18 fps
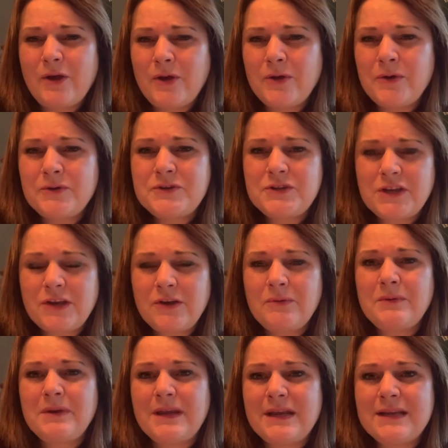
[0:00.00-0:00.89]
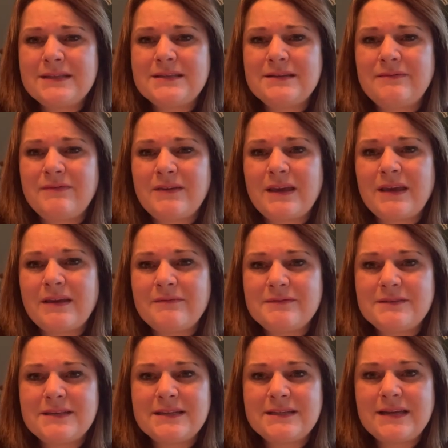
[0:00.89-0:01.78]
Who do you need to
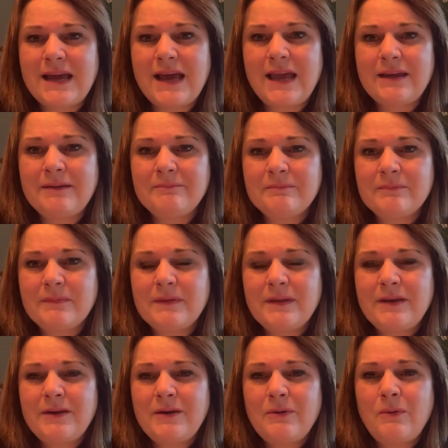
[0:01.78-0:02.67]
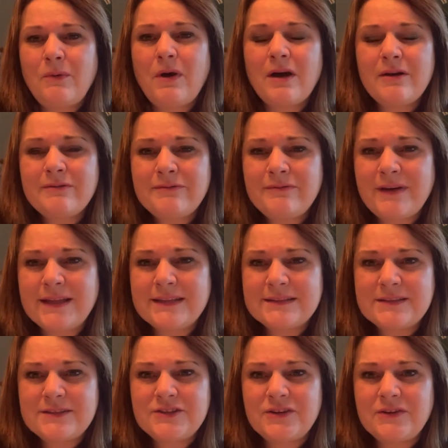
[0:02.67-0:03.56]
forgive today? What
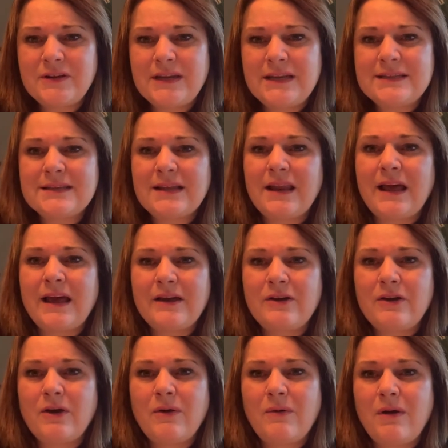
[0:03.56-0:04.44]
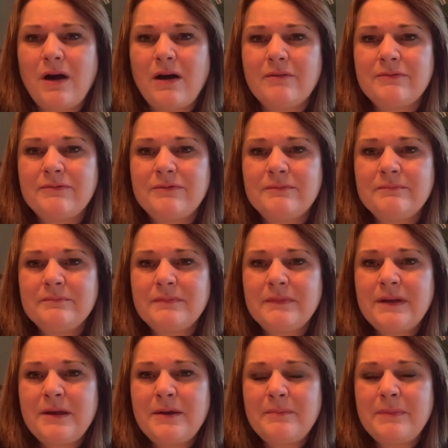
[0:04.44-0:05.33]
offence do you need to let go of?
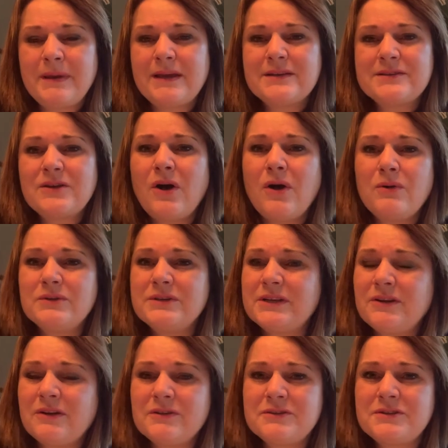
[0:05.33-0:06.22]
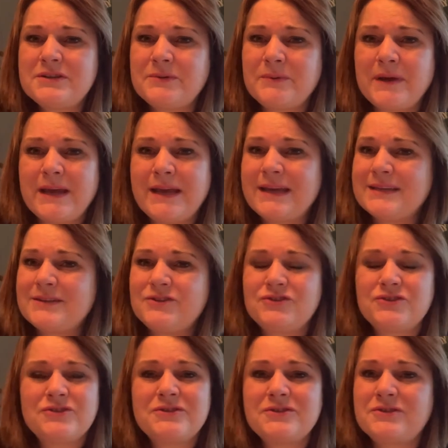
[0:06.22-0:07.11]
Because holding on to it is
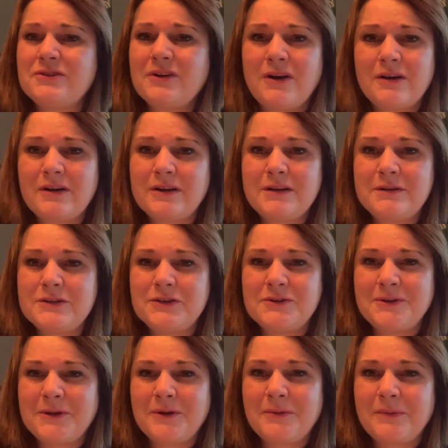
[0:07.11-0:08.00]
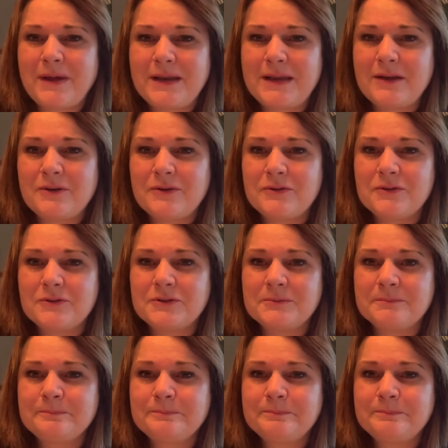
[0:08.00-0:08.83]
just not going to do you any good.